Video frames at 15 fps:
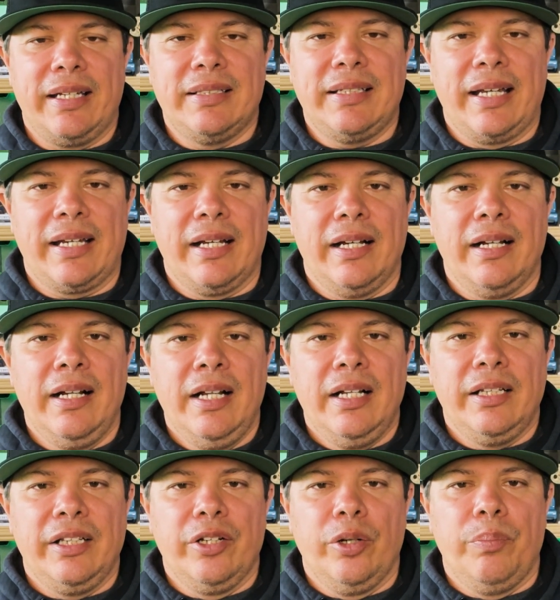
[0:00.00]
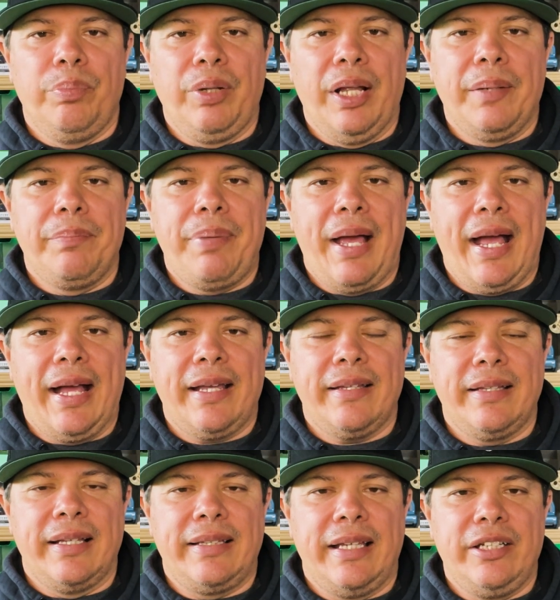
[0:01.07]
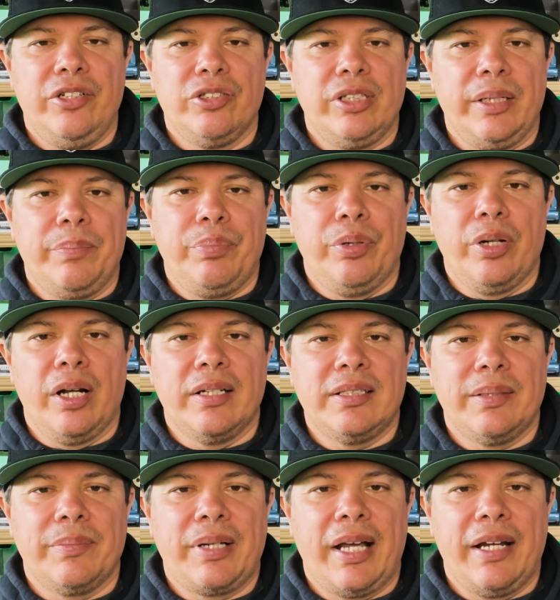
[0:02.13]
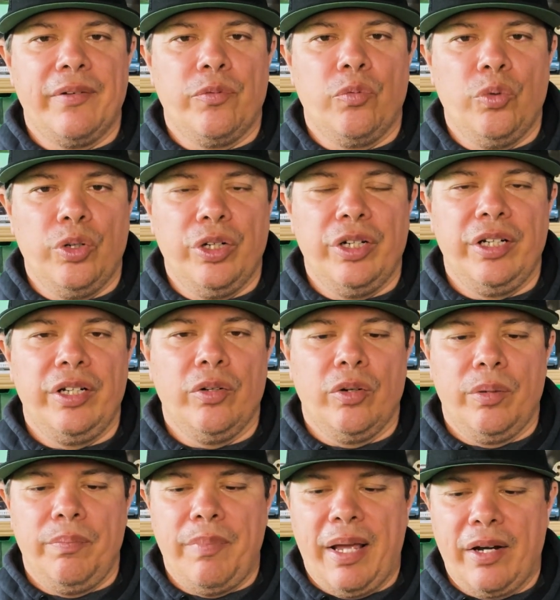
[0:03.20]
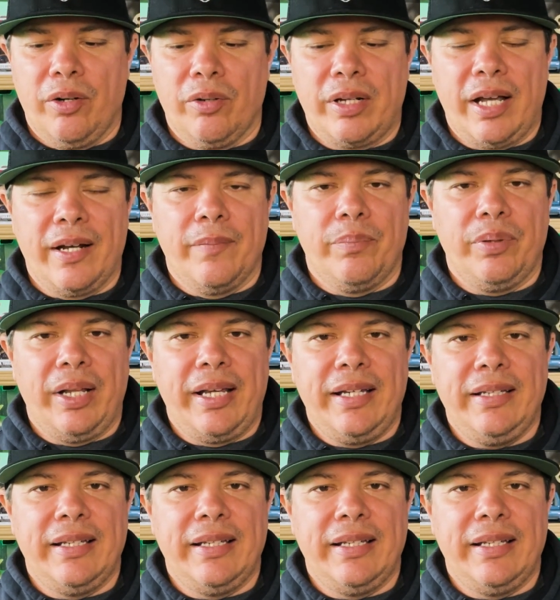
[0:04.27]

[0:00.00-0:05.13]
It's like a little blood pack that they usually put on some kind of wood or metal kind of plate,